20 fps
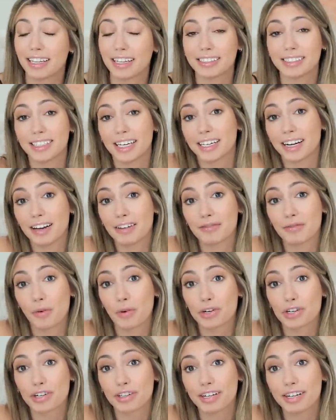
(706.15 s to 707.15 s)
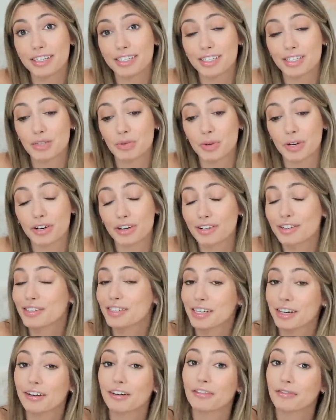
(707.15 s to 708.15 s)
They said, unfortunately, since we couldn't
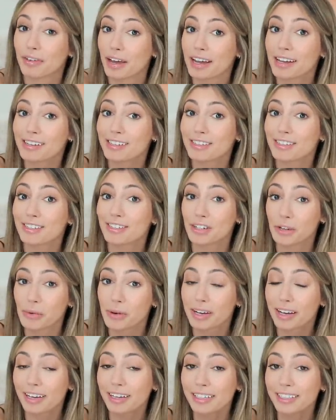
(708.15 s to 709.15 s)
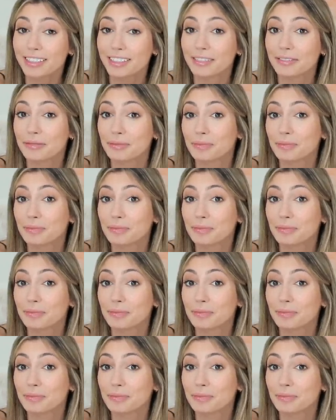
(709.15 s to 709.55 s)
see her face doing it,